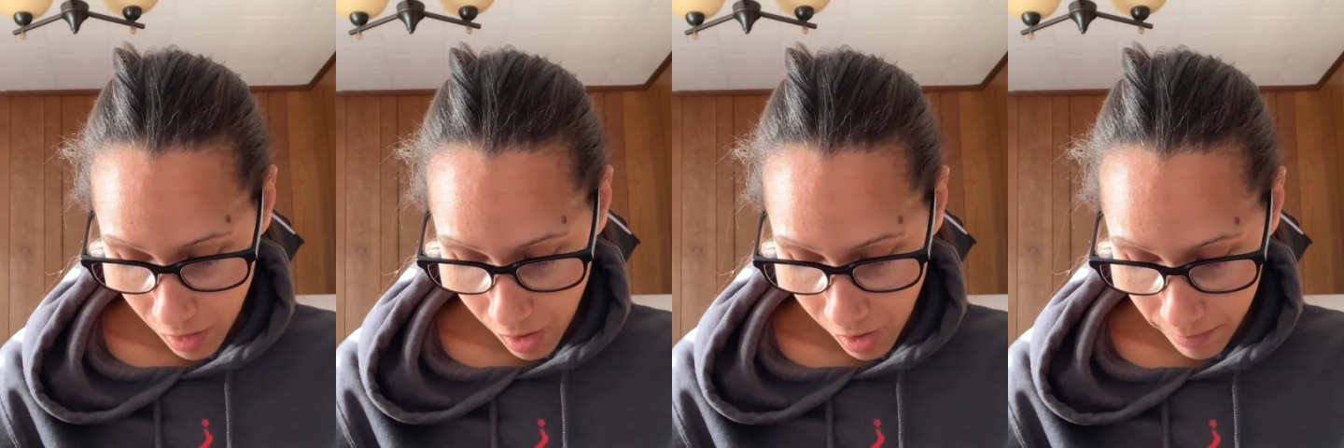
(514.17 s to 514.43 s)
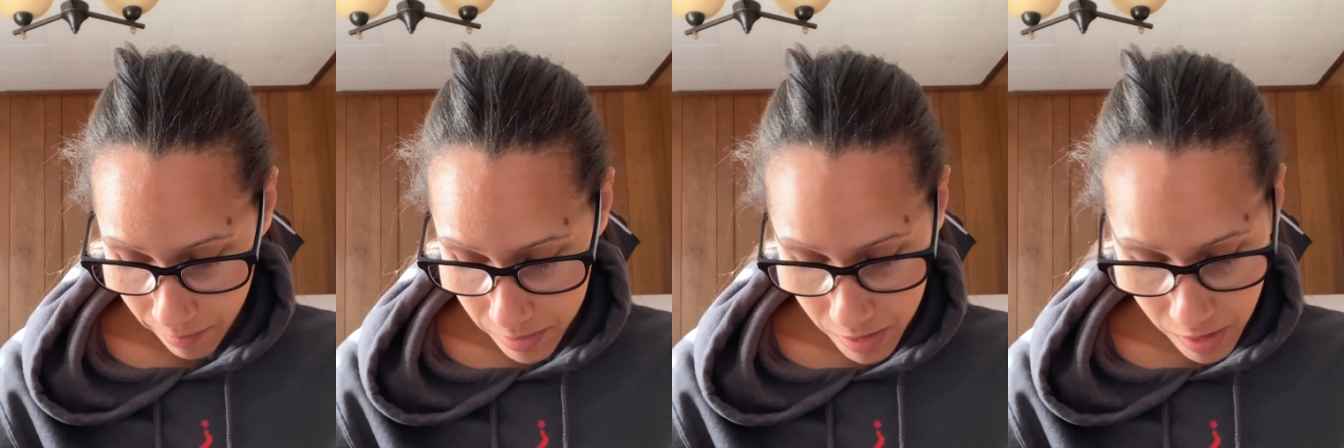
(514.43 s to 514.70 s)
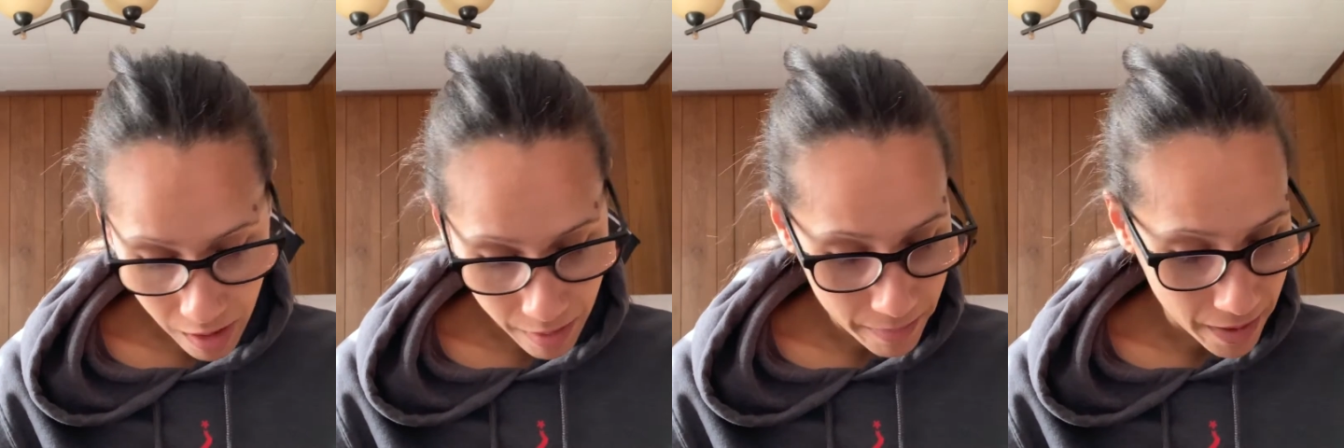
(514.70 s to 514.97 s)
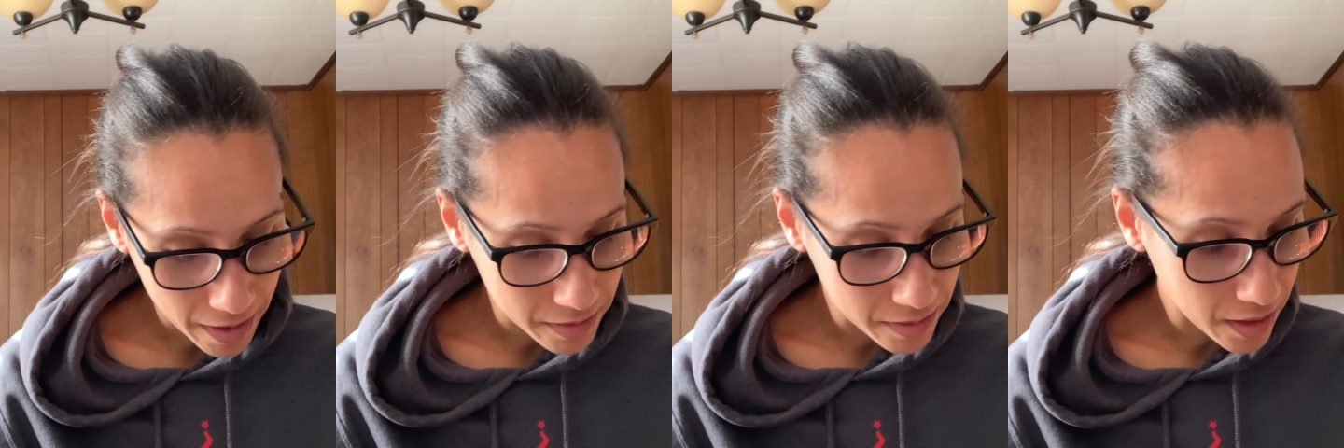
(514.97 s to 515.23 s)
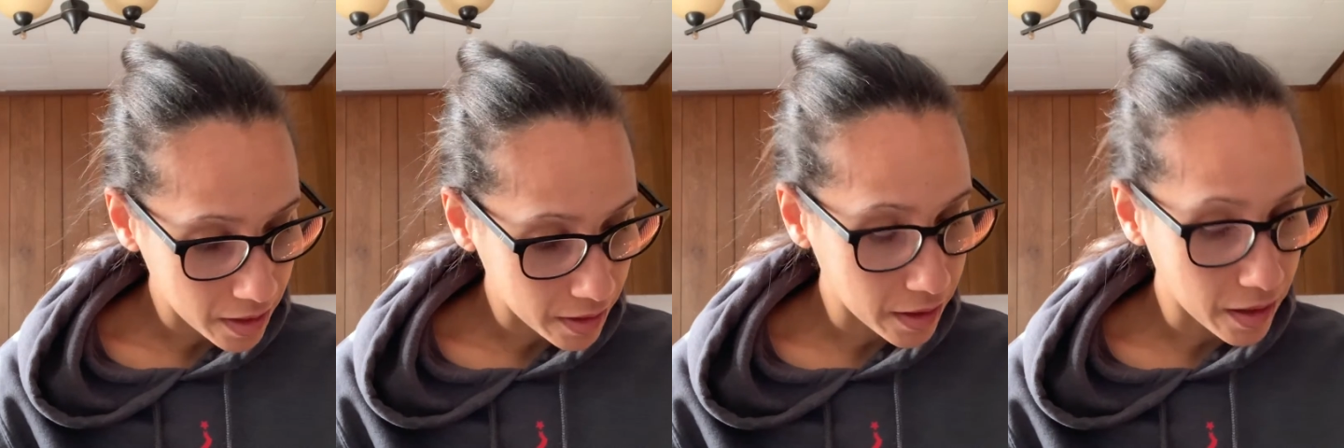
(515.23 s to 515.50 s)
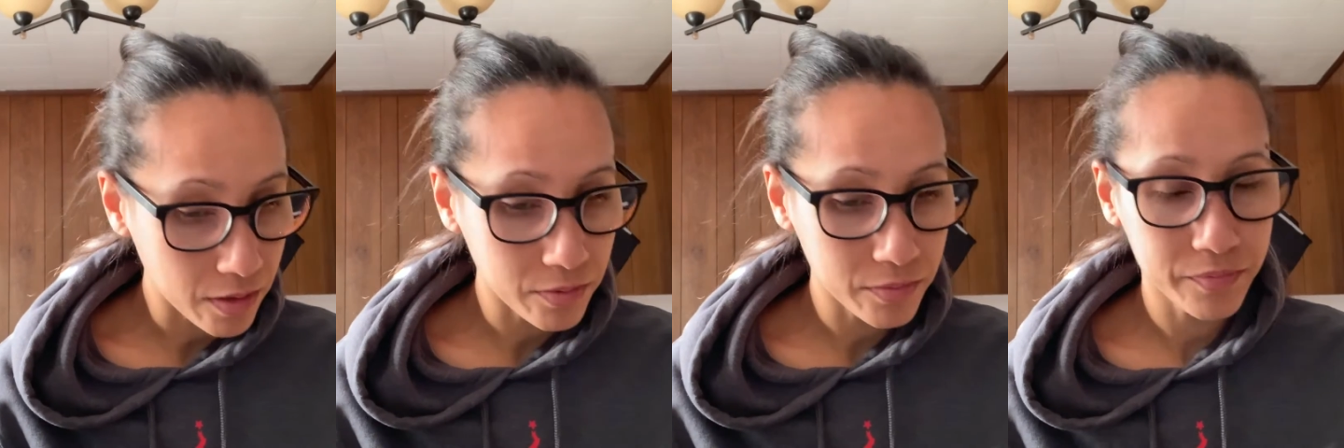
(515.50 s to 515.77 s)
I'm past that
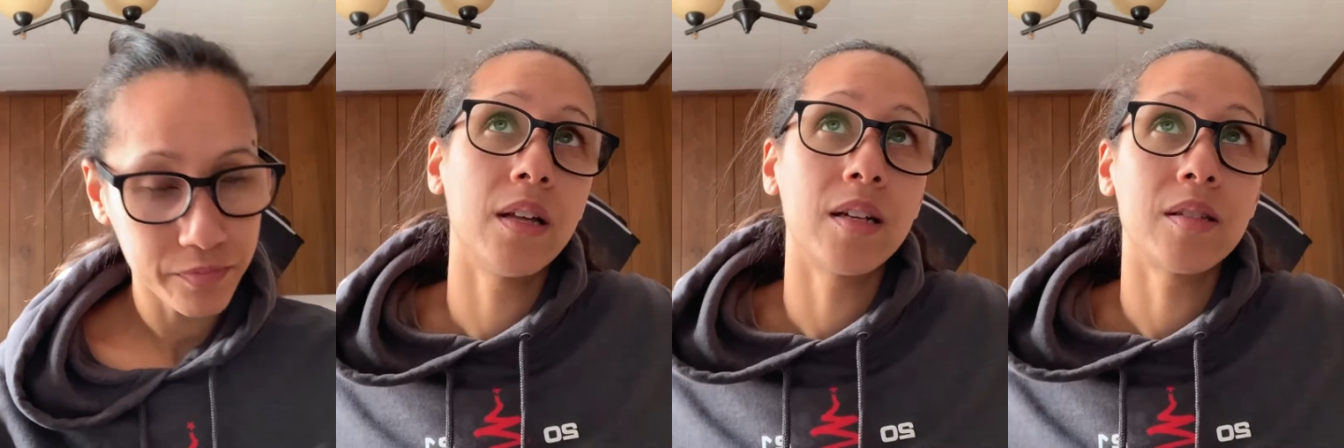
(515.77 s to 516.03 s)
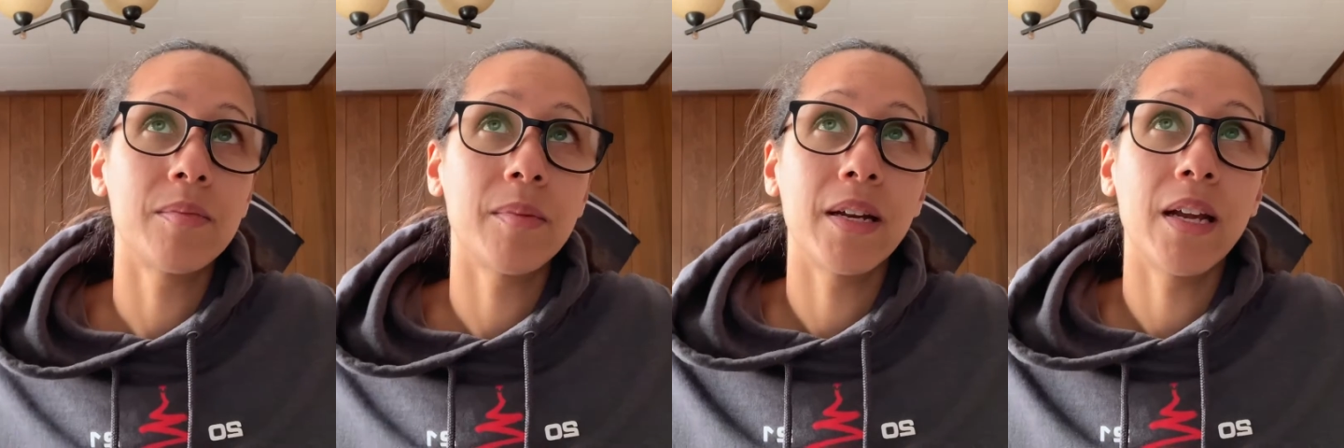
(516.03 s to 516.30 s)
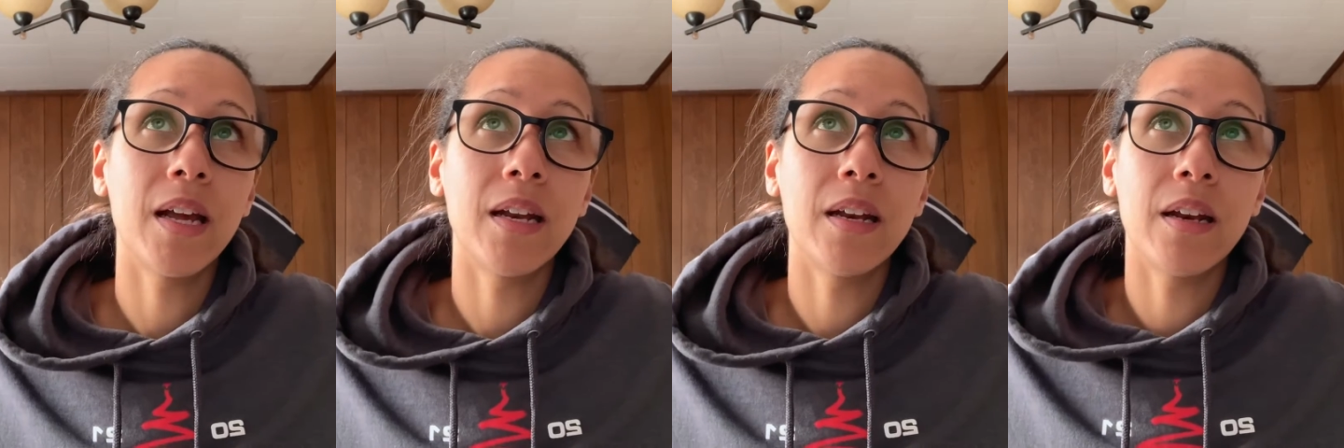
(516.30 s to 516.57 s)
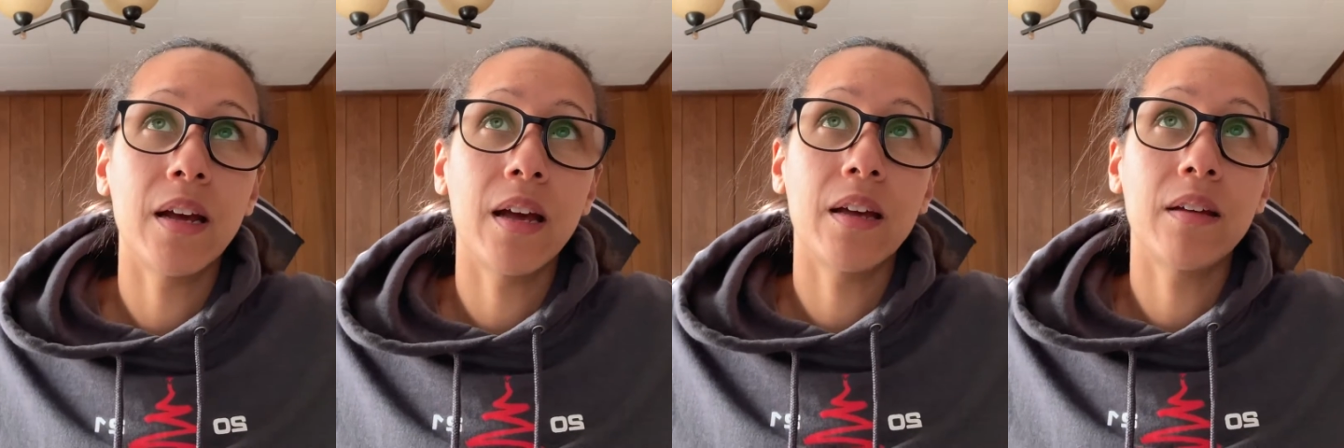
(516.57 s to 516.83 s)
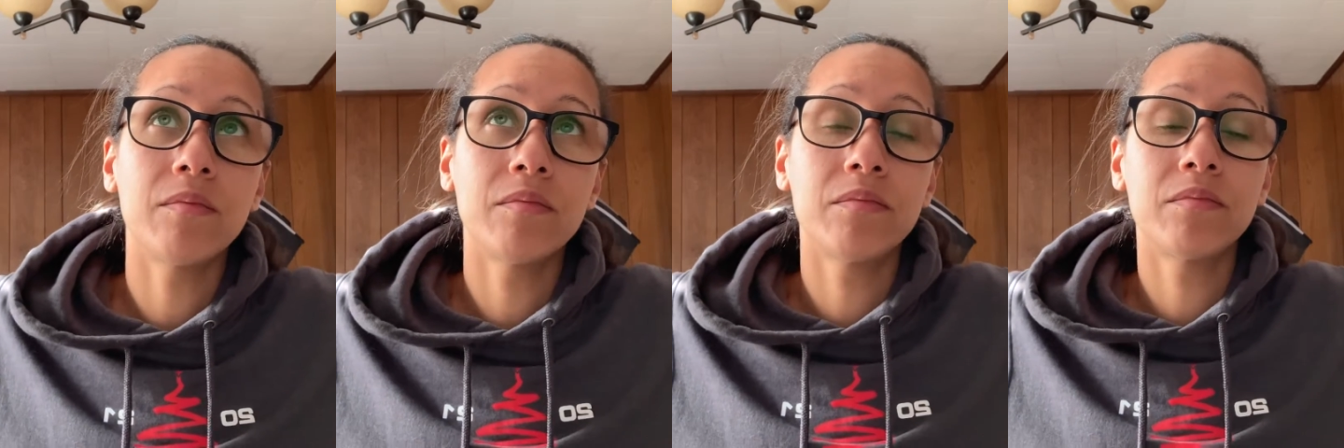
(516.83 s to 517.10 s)
now. That's my day today.